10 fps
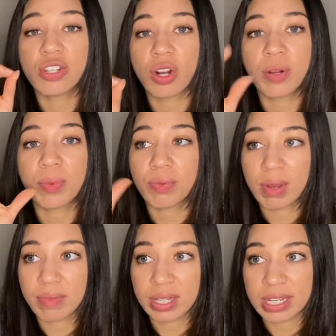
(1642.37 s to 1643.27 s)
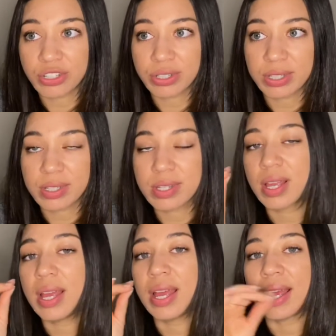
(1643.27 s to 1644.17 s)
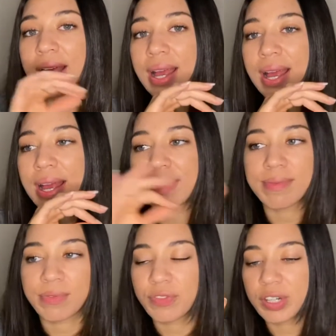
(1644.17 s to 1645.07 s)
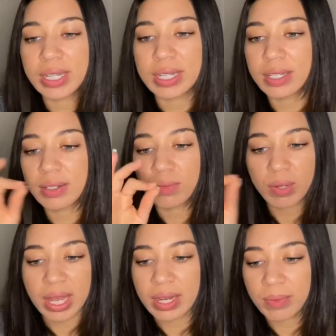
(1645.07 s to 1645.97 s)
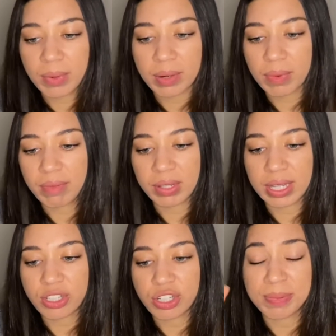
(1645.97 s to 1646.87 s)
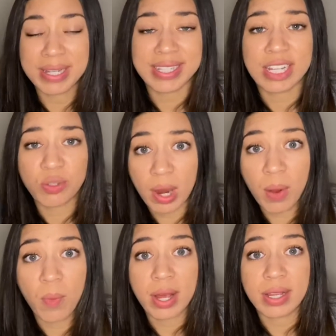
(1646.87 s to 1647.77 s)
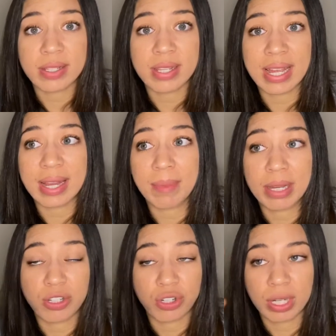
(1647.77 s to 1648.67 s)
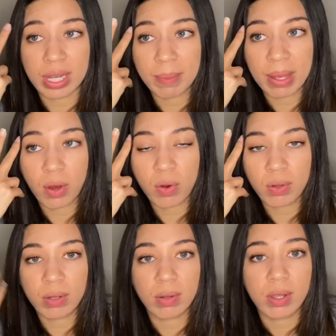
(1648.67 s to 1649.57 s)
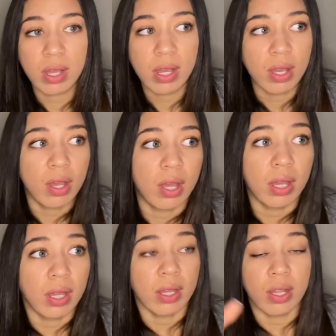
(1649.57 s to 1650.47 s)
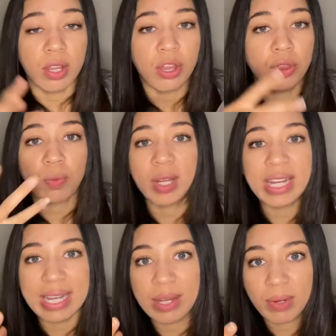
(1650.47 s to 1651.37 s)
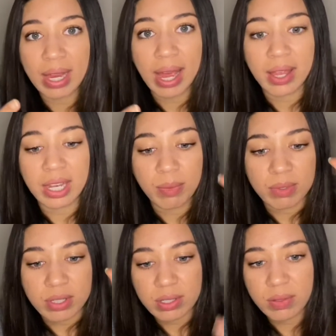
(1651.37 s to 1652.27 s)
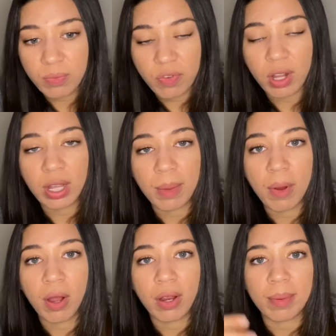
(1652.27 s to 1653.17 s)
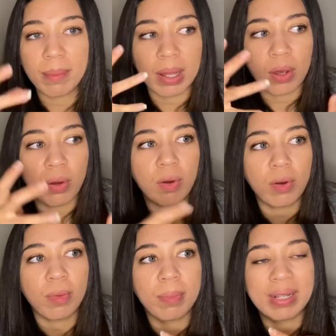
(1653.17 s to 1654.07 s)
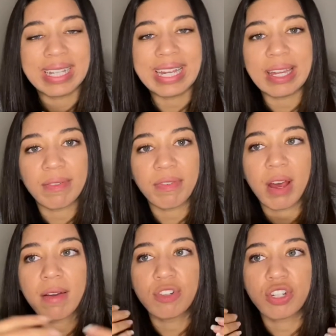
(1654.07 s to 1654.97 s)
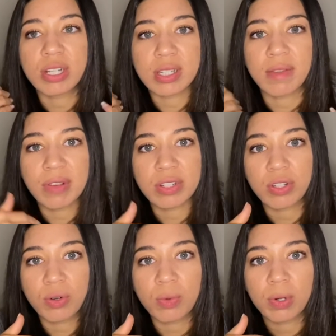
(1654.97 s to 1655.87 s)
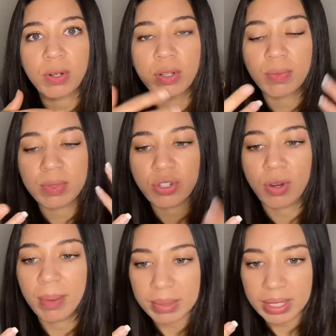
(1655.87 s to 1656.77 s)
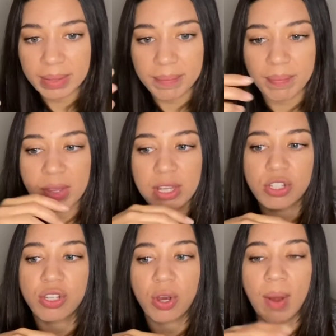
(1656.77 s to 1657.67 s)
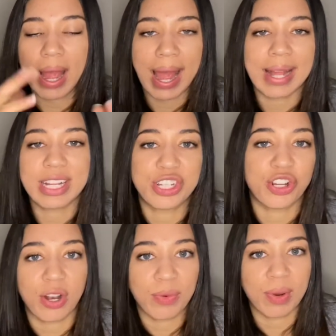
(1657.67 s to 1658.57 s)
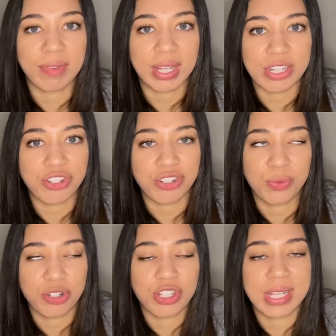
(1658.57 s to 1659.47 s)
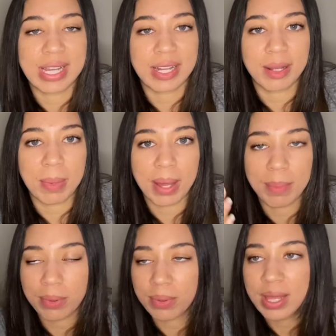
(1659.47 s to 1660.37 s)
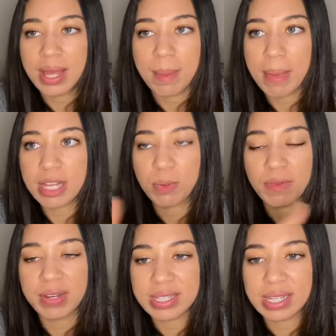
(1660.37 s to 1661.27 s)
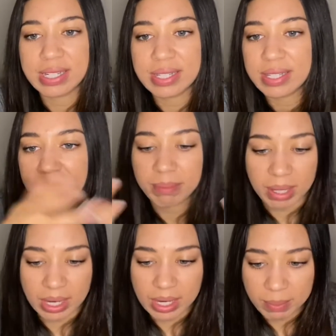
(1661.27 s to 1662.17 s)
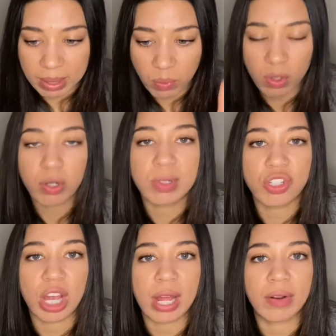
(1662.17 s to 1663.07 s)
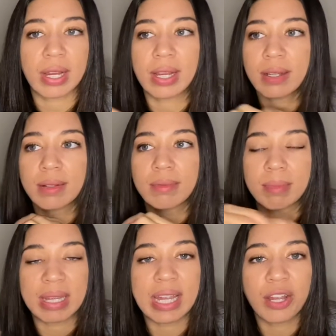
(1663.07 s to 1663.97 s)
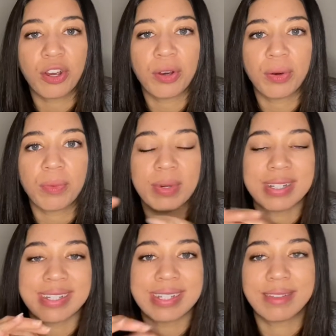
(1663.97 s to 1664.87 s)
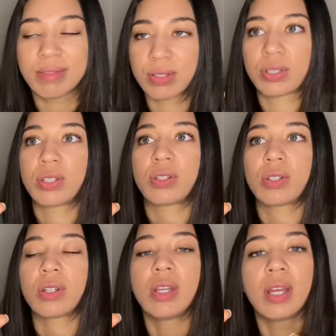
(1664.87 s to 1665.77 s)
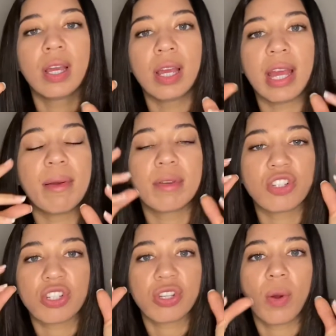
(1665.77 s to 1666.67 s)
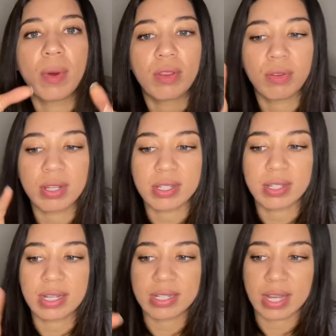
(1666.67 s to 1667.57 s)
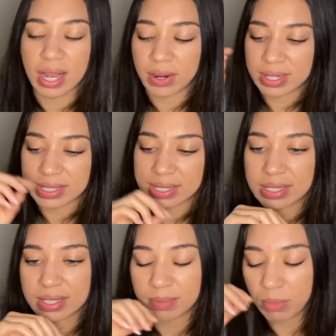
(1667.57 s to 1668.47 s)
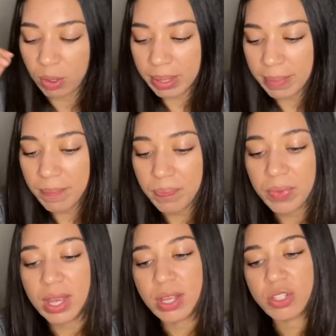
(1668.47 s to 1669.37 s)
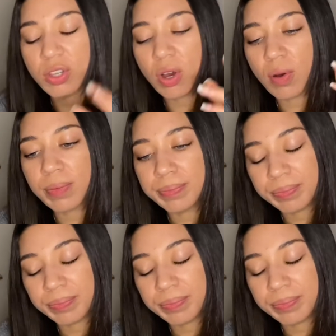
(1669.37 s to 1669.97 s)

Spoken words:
with Revelations. I freaking read Revelations because that's where I was in my journey. My whole 3D reality was falling apart. My whole belief of just the physical world was crumbling. So I had to start in Revelations, which is the end of the Bible. Makes perfect sense. My world was shattering. My ego was, it was just going through this entire intense moment. So